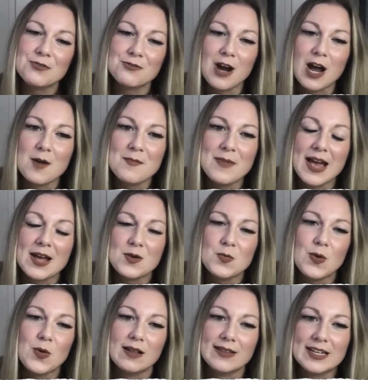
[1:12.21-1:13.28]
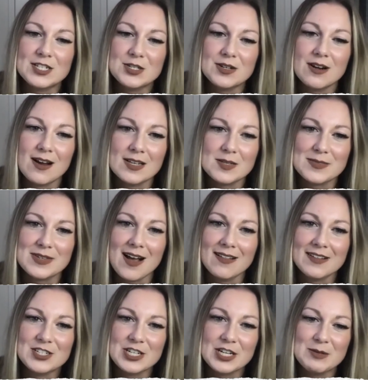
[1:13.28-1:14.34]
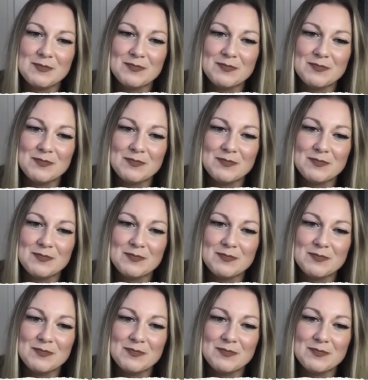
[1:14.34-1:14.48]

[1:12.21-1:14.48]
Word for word: from and what led you to cosmetology?